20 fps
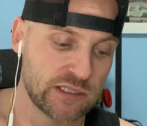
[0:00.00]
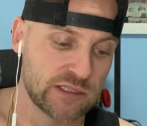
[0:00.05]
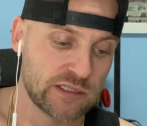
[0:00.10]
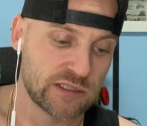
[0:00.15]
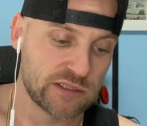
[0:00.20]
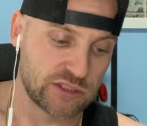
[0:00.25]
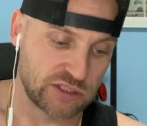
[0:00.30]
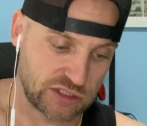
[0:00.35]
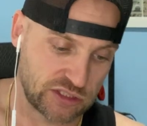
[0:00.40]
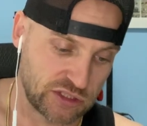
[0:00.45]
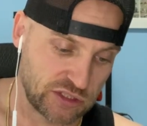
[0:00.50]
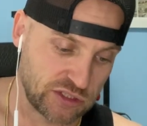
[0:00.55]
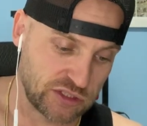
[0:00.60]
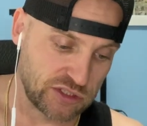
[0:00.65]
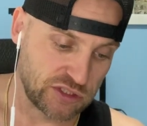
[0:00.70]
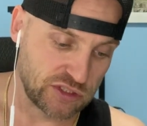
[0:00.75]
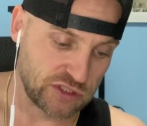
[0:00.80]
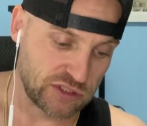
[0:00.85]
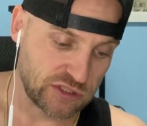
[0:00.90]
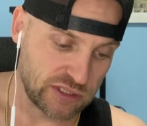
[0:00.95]

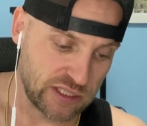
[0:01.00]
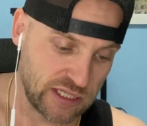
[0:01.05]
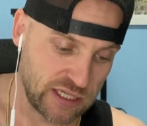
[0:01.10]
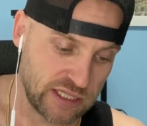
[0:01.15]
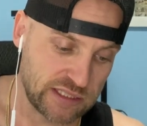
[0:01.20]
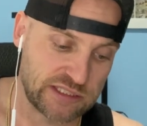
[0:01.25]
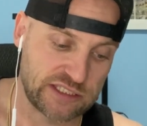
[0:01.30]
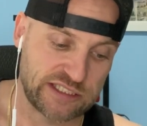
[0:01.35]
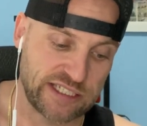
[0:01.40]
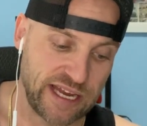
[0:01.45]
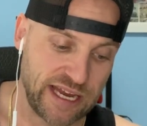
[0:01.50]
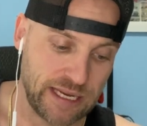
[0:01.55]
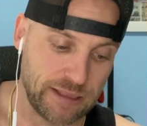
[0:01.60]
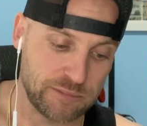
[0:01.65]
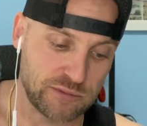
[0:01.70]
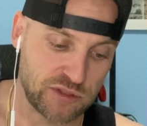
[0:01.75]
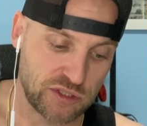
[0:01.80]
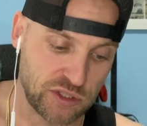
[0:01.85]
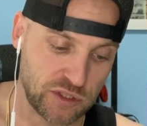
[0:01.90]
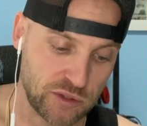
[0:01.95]
Same
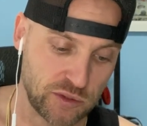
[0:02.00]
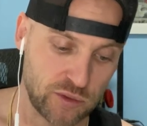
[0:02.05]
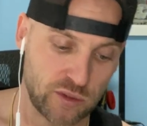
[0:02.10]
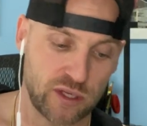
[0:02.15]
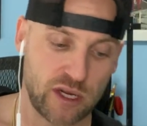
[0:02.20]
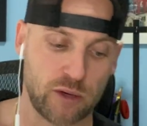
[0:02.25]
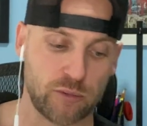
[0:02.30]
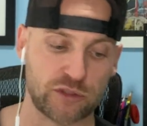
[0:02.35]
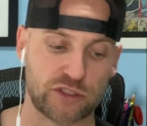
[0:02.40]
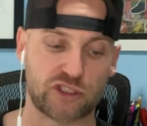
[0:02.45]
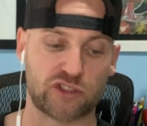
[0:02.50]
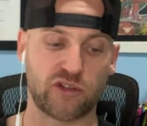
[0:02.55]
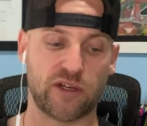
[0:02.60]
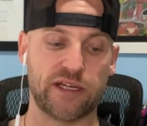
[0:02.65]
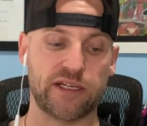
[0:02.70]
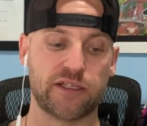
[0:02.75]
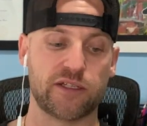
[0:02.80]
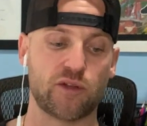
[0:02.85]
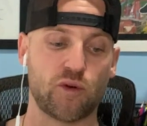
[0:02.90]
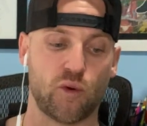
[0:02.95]
2. A
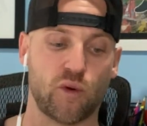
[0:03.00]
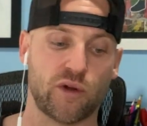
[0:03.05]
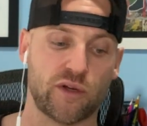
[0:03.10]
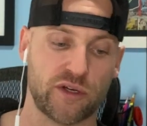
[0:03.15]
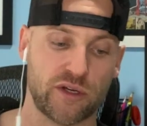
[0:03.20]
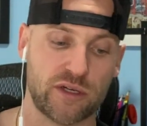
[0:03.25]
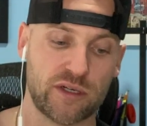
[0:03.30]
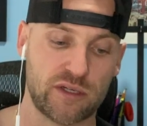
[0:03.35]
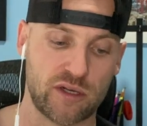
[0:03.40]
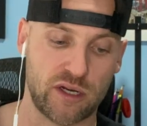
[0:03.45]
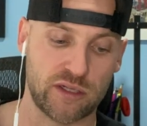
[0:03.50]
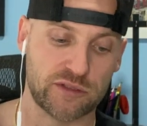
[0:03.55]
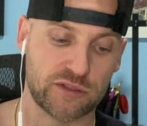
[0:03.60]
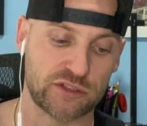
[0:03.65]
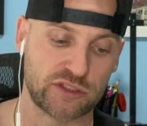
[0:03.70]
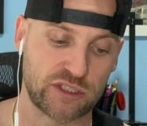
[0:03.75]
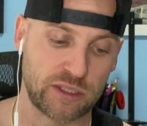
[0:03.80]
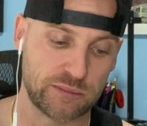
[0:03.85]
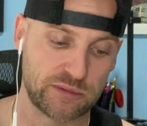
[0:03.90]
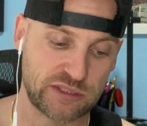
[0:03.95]
restraining order under
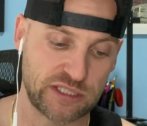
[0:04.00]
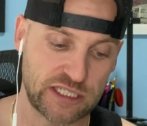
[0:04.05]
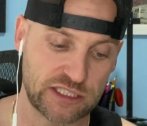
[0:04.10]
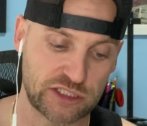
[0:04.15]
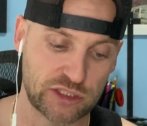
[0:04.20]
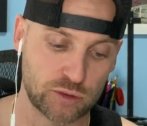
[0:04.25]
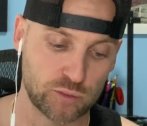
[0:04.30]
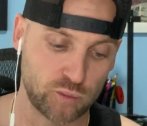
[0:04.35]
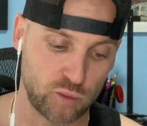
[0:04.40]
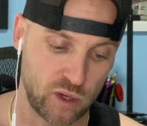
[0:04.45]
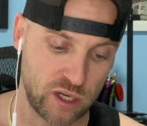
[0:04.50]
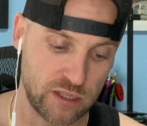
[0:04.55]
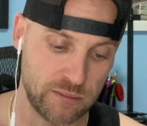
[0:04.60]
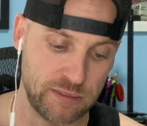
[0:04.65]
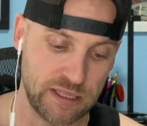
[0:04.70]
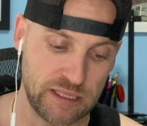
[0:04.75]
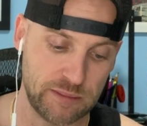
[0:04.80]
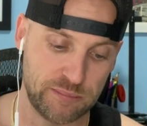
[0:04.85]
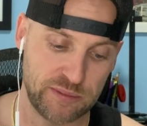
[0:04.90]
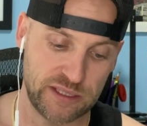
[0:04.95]
subsection 1
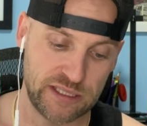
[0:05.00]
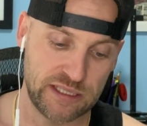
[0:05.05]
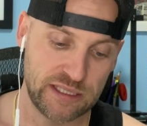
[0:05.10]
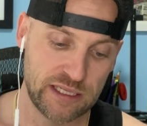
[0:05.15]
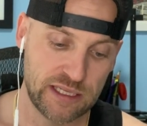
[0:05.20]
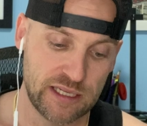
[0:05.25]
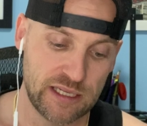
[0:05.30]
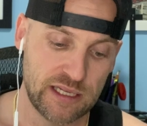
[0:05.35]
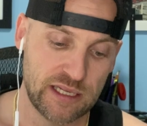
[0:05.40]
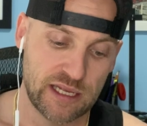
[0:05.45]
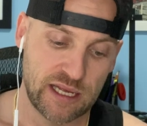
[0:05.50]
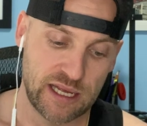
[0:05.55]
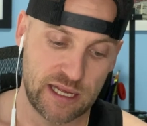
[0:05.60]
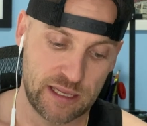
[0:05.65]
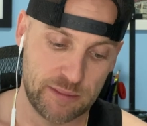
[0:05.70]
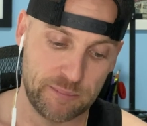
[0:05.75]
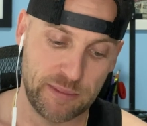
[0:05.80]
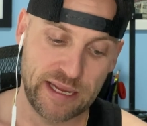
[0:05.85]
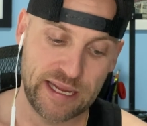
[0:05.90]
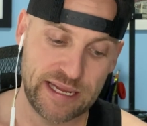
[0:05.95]
may be
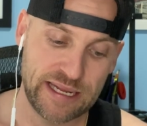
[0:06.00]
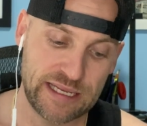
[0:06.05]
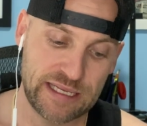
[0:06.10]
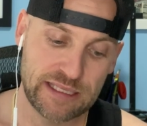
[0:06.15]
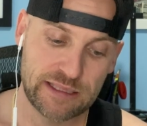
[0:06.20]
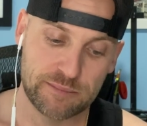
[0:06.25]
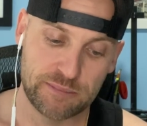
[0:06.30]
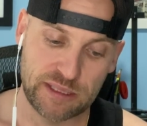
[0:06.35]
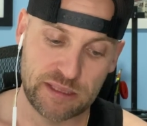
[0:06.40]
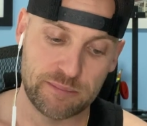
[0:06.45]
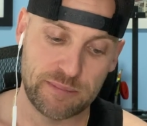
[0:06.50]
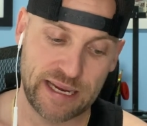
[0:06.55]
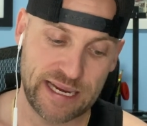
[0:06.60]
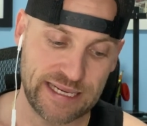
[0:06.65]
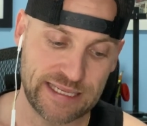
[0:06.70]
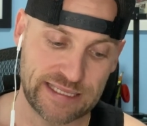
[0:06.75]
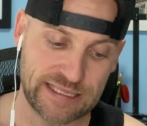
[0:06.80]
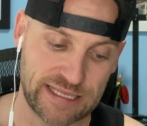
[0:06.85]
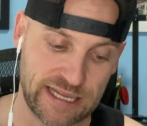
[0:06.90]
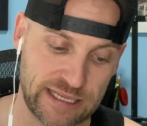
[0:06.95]
made
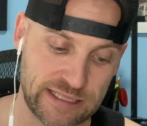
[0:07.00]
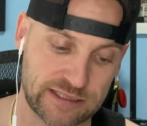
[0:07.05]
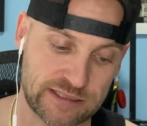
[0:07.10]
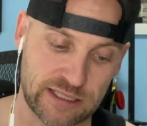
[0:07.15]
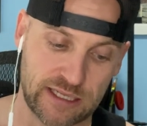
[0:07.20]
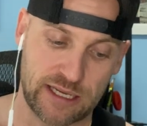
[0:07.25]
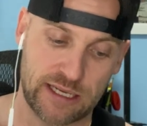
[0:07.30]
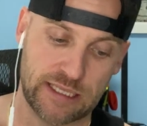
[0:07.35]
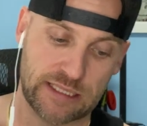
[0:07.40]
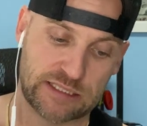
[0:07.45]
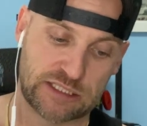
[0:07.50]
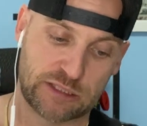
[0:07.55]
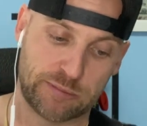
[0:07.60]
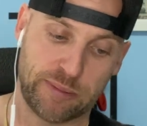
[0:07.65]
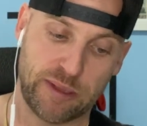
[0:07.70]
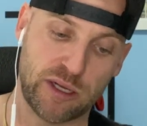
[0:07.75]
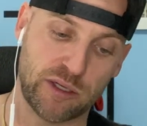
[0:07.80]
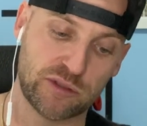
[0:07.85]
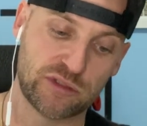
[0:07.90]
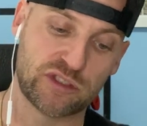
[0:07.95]
against a
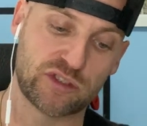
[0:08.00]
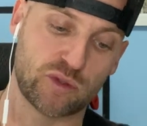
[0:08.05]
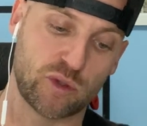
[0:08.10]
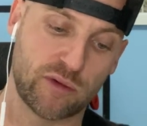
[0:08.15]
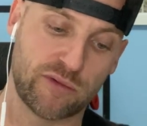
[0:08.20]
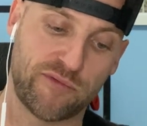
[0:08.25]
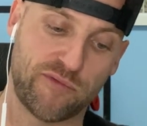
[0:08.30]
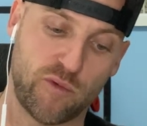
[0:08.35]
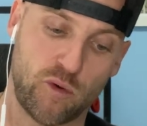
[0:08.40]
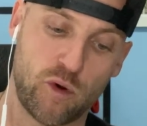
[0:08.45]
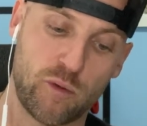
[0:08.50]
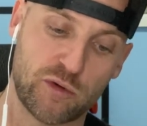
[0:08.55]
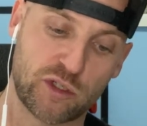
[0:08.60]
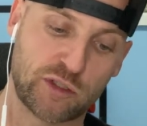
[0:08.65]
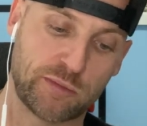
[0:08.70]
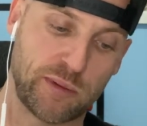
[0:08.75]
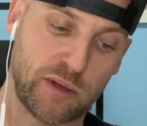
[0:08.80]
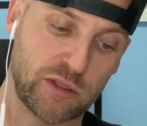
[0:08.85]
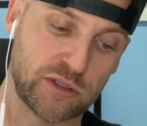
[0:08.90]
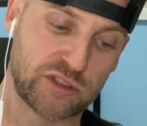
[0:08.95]
spouse or former
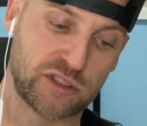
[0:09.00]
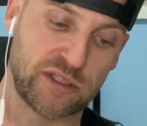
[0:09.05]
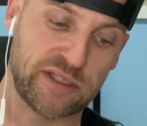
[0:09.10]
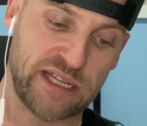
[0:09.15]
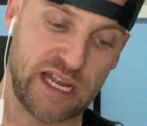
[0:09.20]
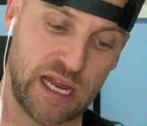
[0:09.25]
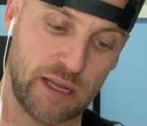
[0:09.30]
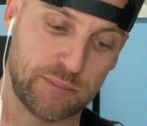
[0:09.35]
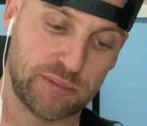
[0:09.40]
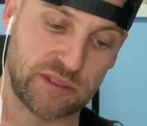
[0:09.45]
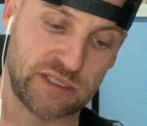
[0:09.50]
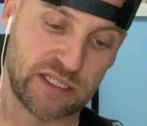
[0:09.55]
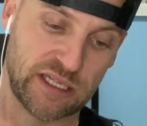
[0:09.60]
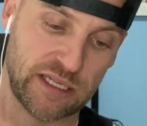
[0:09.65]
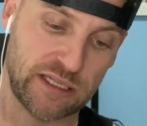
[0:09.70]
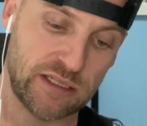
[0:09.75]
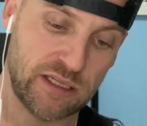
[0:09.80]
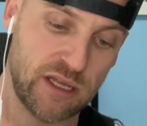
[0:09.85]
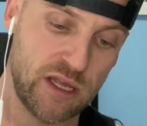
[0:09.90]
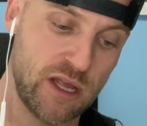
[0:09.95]
spouse of the
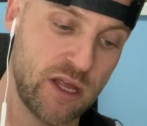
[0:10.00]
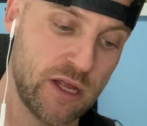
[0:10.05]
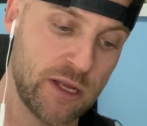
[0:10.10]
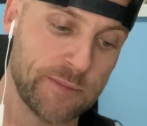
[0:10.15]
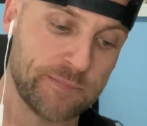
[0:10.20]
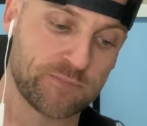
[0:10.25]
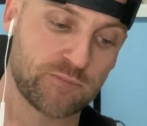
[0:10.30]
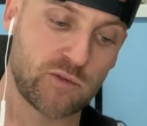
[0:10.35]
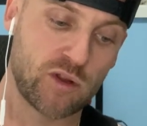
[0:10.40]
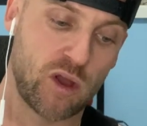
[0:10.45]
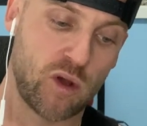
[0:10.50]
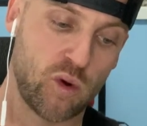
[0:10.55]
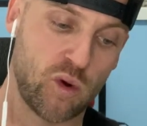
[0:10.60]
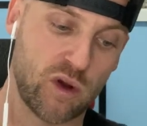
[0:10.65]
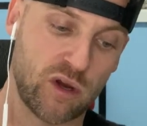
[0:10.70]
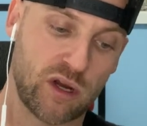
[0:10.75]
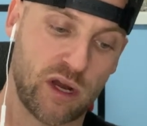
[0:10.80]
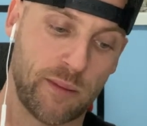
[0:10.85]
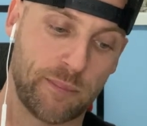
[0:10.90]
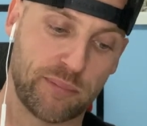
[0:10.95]
applicant
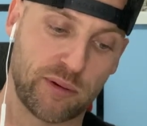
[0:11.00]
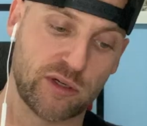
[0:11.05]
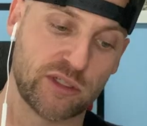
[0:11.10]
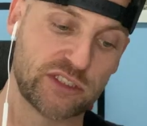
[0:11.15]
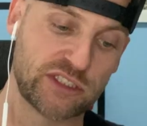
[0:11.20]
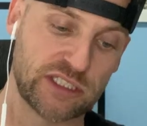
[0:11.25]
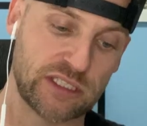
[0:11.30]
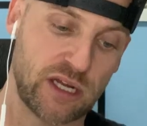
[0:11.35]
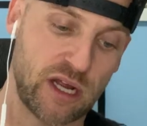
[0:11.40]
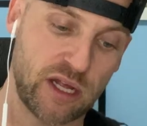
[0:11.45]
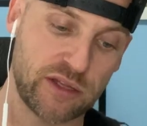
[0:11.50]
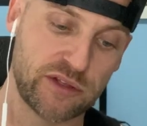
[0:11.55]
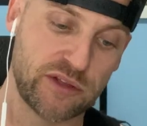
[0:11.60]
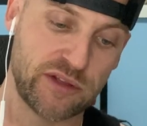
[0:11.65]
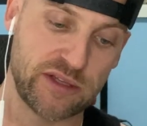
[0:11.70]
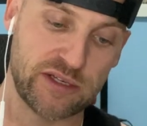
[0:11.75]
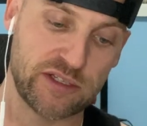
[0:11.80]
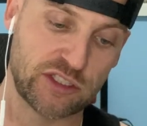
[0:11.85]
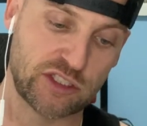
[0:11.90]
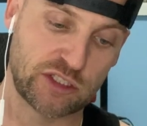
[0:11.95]
or a person other
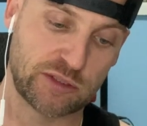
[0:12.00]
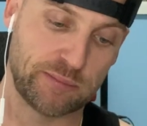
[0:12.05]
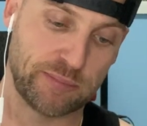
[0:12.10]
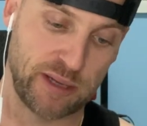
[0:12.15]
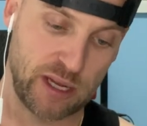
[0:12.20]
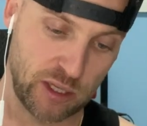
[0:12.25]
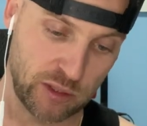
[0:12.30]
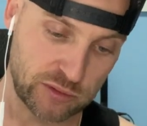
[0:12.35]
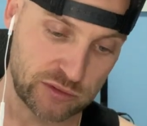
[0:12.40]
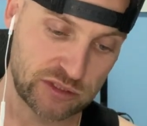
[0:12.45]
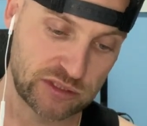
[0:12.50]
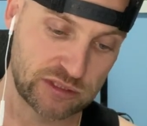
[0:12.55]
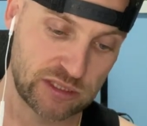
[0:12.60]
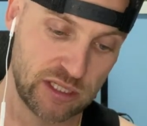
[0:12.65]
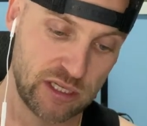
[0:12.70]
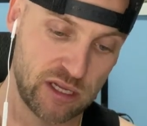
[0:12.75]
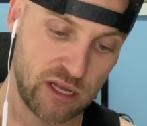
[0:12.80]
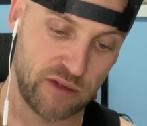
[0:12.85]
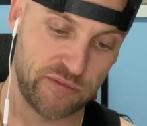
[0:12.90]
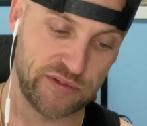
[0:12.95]
than a spouse
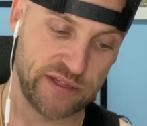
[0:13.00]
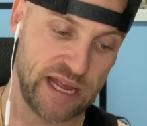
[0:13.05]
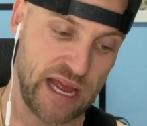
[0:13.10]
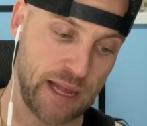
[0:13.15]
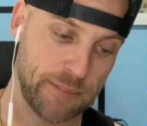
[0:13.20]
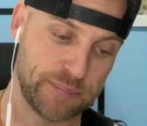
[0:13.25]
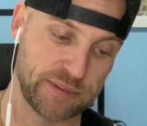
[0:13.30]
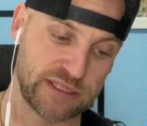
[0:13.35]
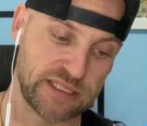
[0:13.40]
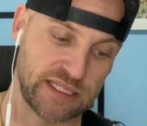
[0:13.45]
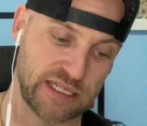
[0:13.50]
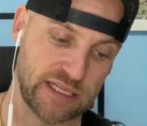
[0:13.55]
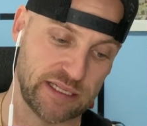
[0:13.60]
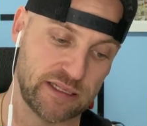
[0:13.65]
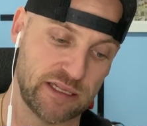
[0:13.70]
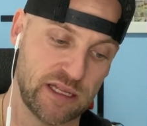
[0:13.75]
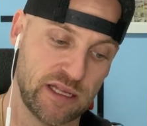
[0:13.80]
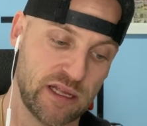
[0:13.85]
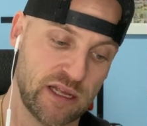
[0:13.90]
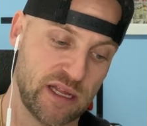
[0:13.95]
of the applicant
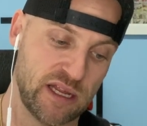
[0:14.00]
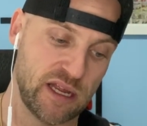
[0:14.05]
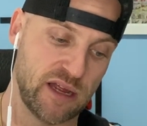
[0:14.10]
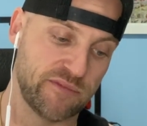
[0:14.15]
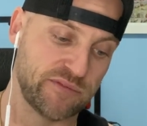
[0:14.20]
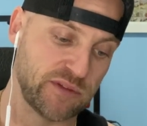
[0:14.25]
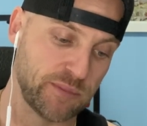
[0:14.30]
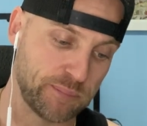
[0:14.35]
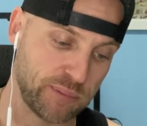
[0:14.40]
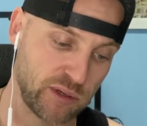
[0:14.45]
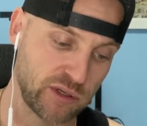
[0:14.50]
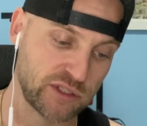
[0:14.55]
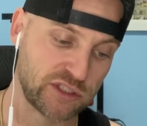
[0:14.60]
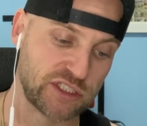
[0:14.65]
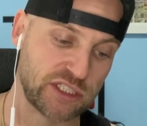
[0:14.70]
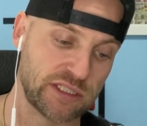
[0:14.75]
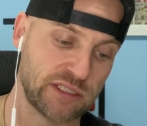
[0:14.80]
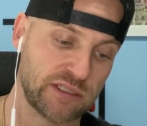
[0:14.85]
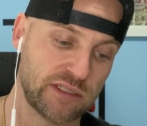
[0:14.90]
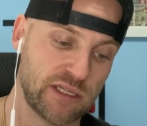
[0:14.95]
if the
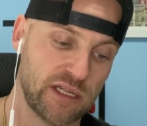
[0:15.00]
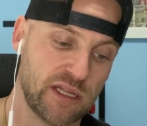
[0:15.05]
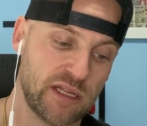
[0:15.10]
person